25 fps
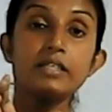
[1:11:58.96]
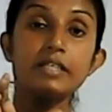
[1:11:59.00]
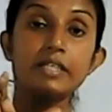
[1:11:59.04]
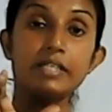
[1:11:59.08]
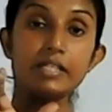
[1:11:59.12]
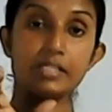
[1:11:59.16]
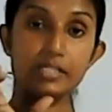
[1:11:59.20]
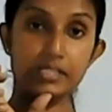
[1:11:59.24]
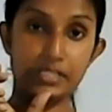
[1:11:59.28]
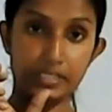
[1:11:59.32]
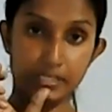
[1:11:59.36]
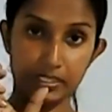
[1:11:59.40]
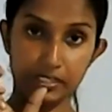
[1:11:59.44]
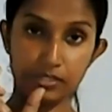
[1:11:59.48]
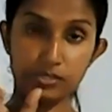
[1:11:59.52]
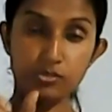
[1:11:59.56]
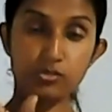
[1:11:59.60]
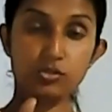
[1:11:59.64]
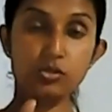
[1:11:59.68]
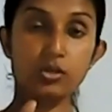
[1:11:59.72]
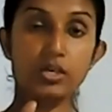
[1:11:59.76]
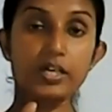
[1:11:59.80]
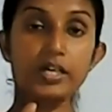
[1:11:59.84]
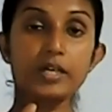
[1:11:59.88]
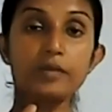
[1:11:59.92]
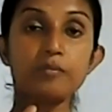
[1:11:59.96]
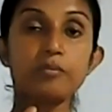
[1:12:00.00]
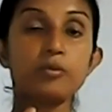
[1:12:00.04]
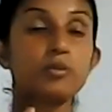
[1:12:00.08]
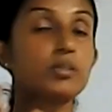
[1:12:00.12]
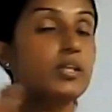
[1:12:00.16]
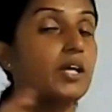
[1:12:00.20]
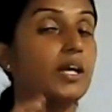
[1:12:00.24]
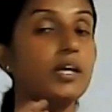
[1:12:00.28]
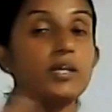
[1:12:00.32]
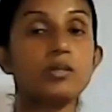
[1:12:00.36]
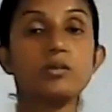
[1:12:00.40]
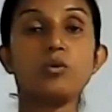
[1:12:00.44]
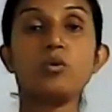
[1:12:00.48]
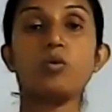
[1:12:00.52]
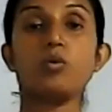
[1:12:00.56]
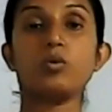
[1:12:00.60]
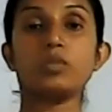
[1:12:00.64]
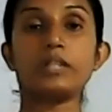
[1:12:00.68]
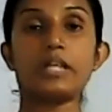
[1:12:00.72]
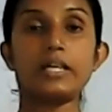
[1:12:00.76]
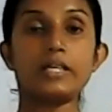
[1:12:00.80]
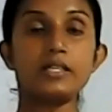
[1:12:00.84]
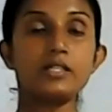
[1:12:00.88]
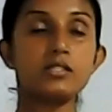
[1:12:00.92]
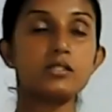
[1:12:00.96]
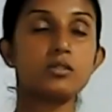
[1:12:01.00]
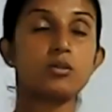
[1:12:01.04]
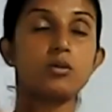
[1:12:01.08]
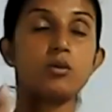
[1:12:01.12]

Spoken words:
is it in solid, Pute? No, that is